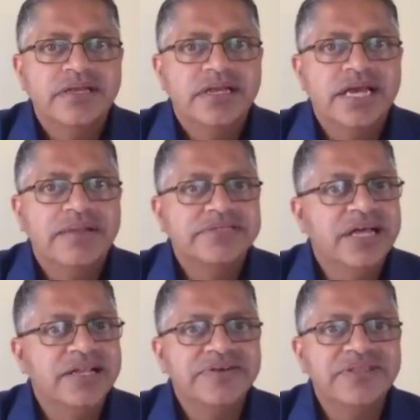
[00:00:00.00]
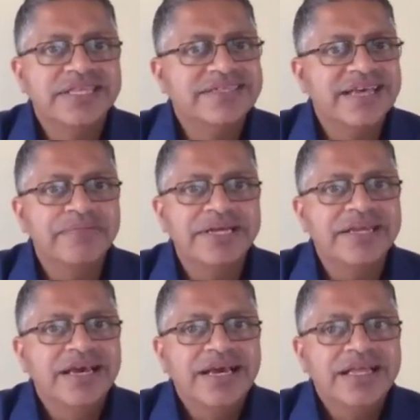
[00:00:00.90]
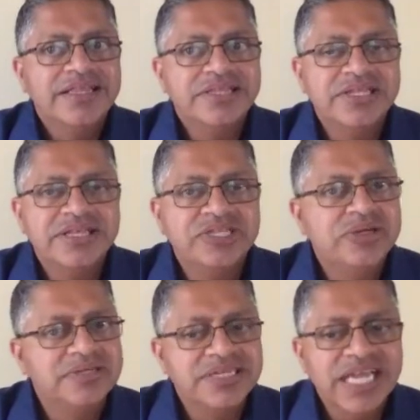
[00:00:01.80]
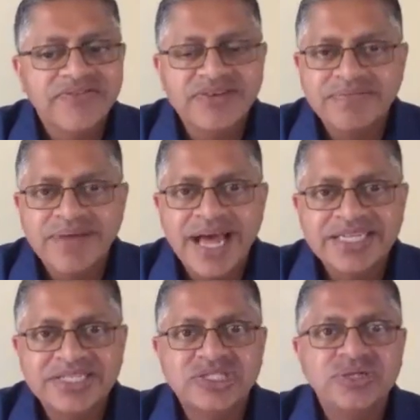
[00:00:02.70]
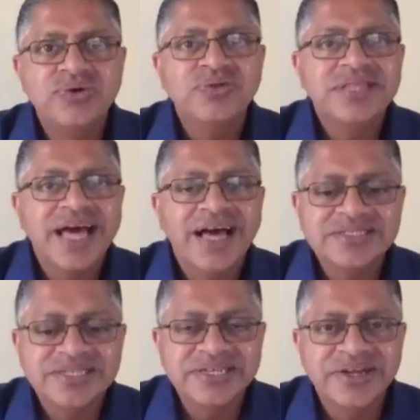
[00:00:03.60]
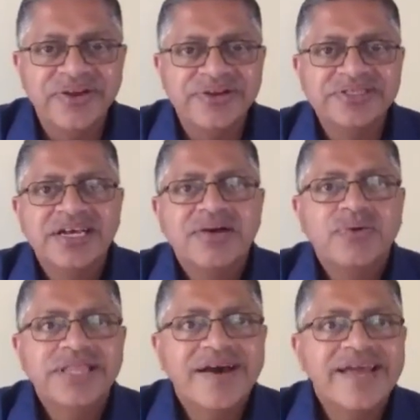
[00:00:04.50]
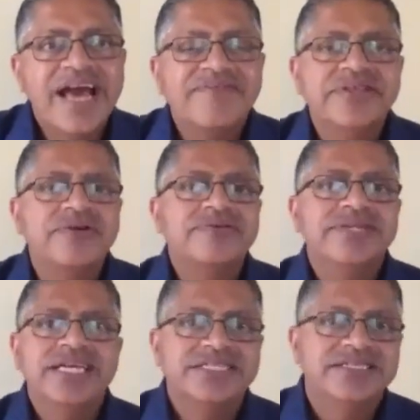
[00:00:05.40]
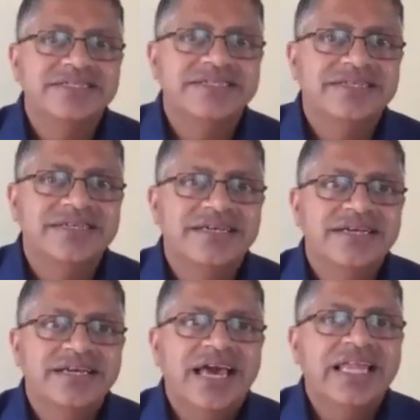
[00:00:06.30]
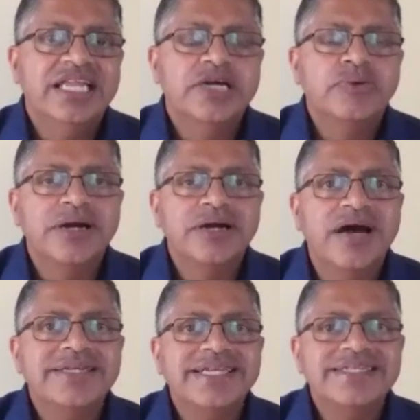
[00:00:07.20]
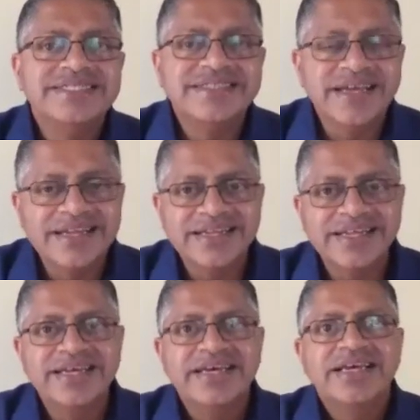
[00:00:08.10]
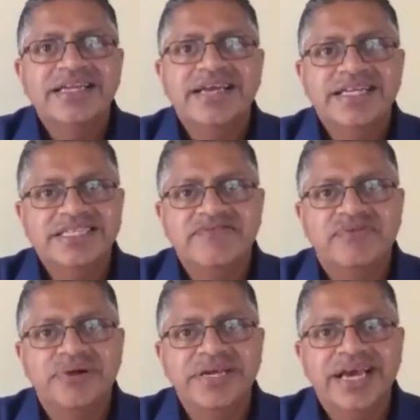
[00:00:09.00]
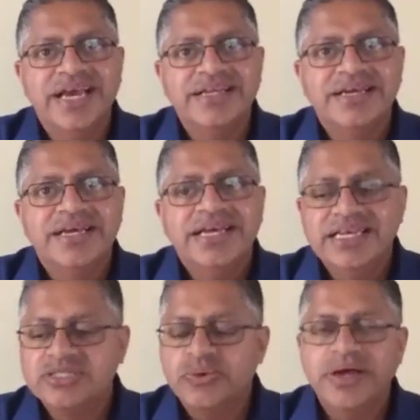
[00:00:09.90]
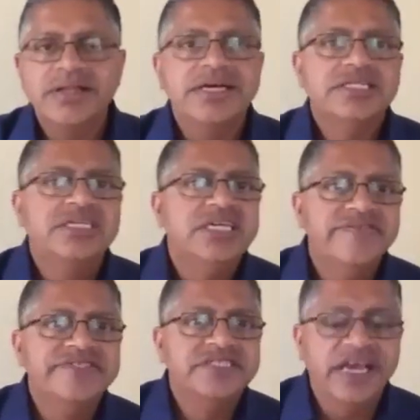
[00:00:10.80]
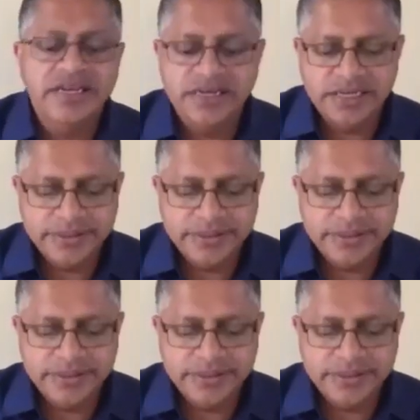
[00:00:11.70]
And I'm telling you, this is, I mean, the, the Jews could never imagine 2,000 years without having their own nation. And look what God did suddenly in 1948 Israel achieved statehood.